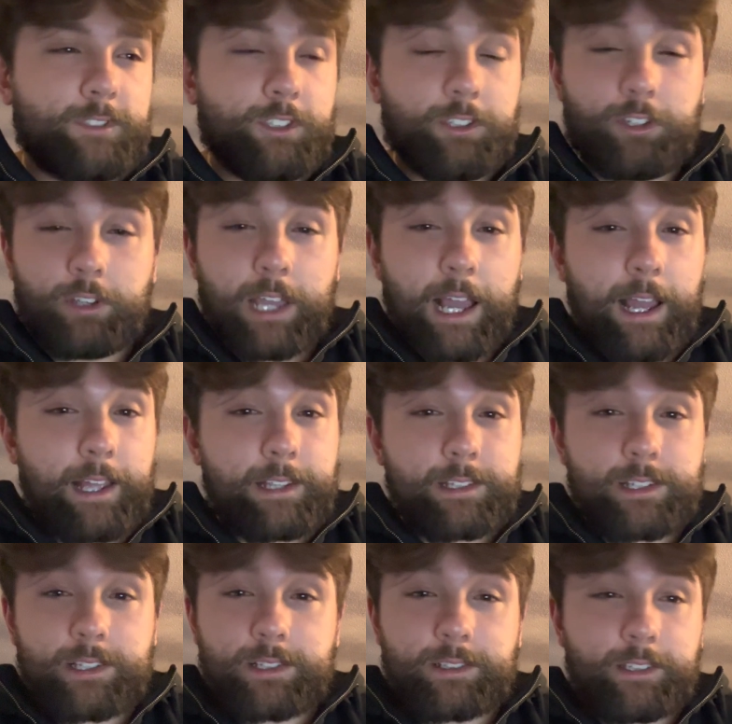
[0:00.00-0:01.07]
You
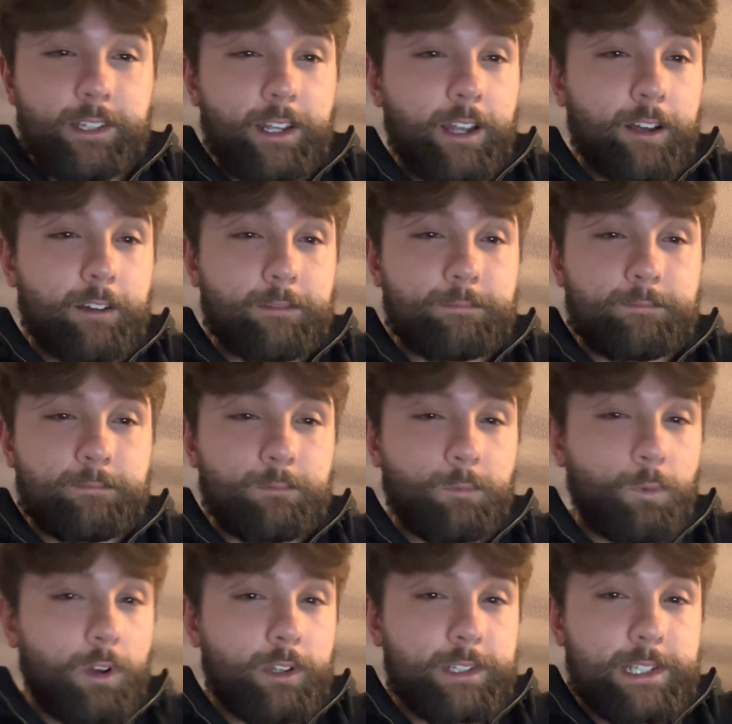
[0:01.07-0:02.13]
guys,
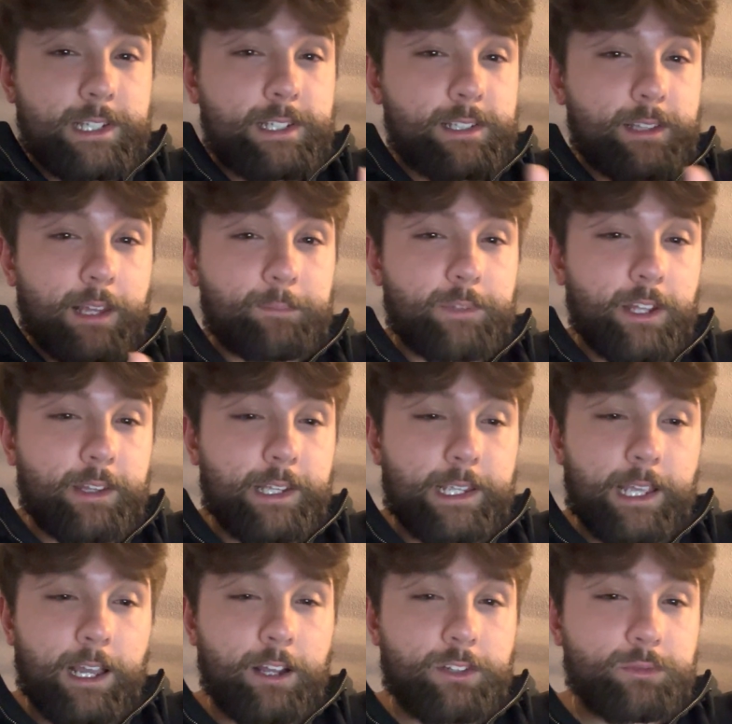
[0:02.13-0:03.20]
one slept on the
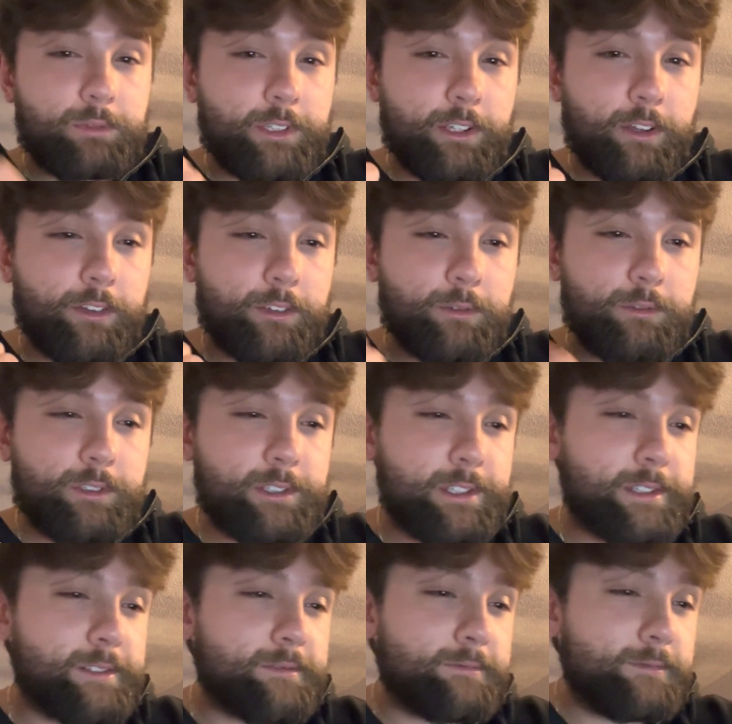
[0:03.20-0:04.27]
couch when the other
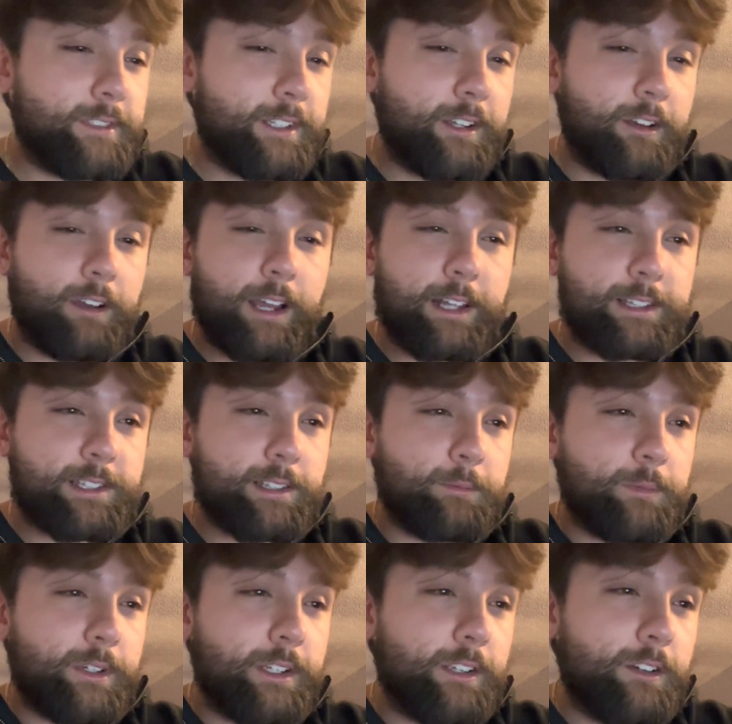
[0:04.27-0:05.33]
was, had
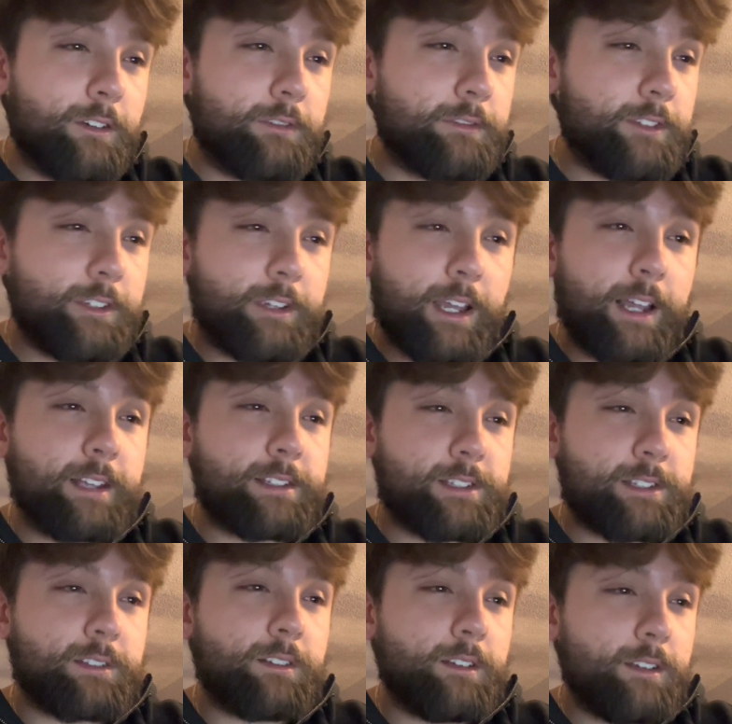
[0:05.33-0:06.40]
somebody over. You
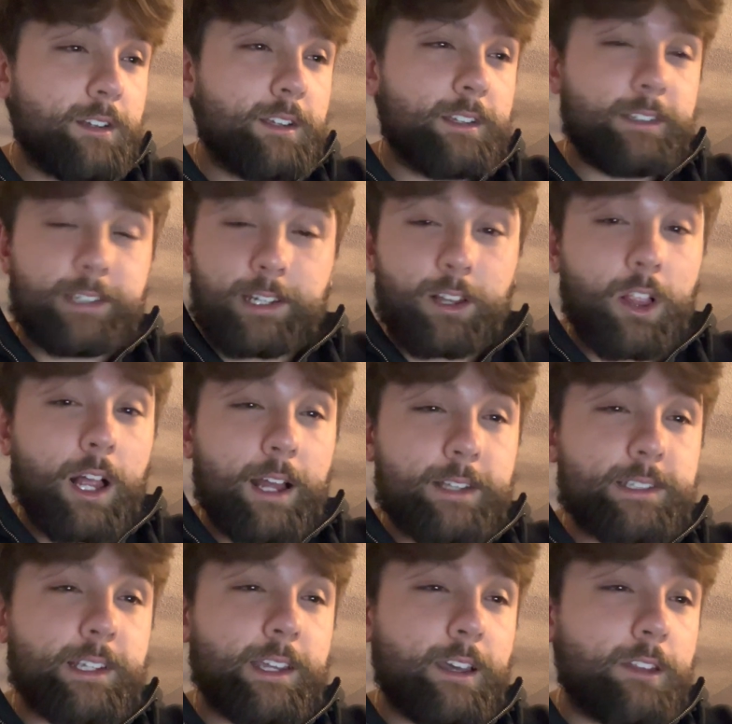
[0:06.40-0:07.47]
guys did a lot
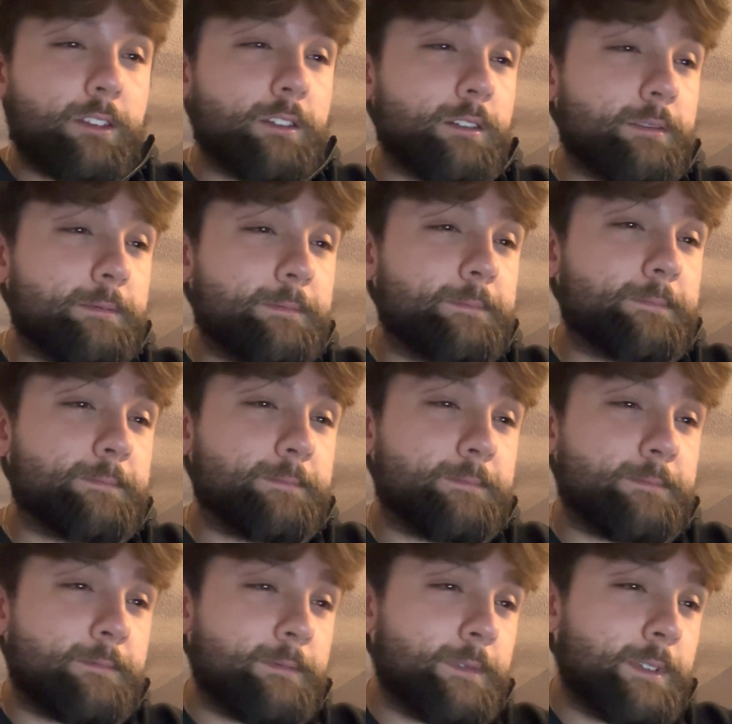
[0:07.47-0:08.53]
together.
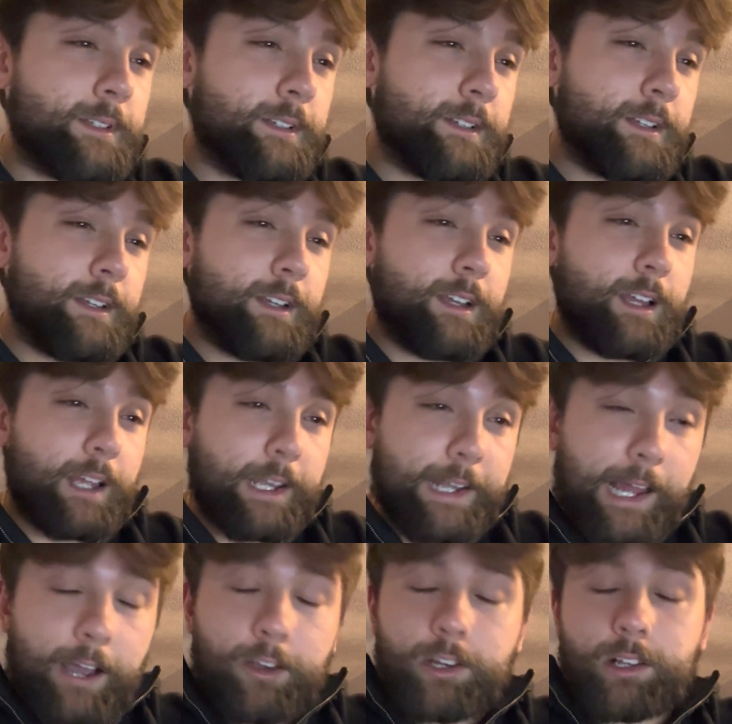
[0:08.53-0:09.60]
And
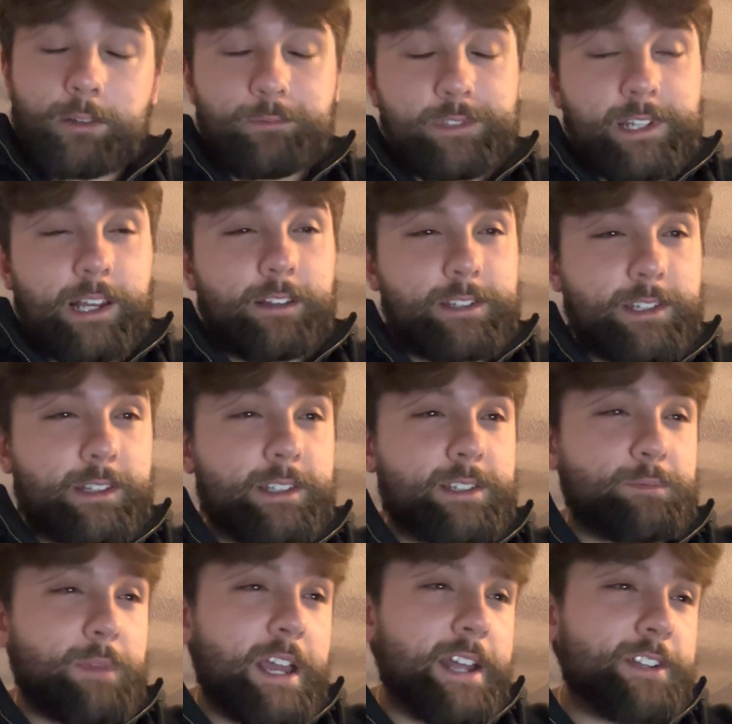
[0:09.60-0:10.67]
now it comes down to this
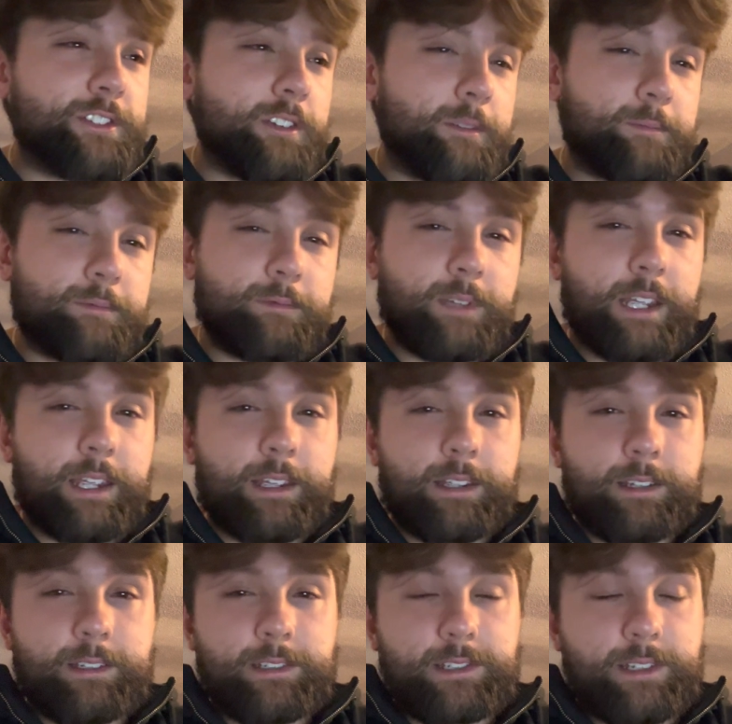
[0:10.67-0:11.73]
matchup.
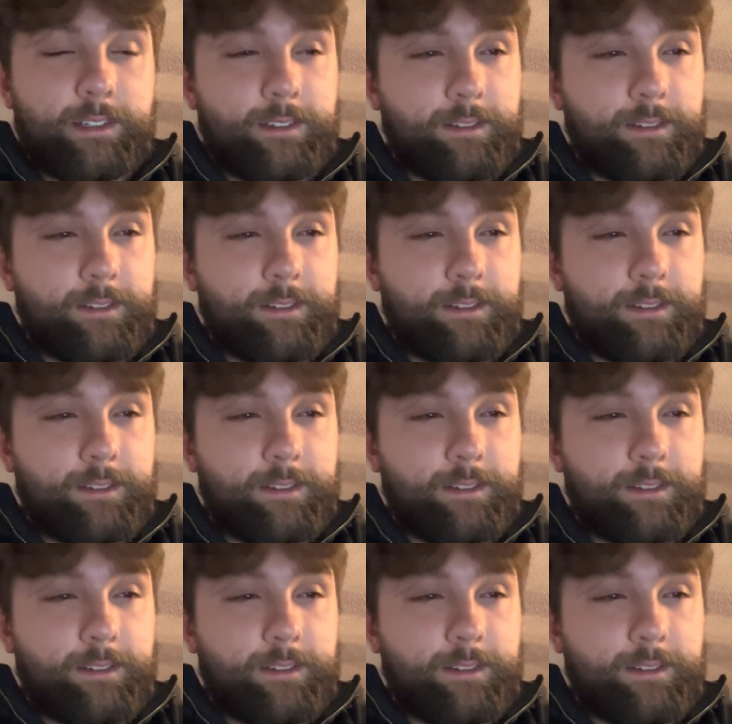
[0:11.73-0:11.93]
And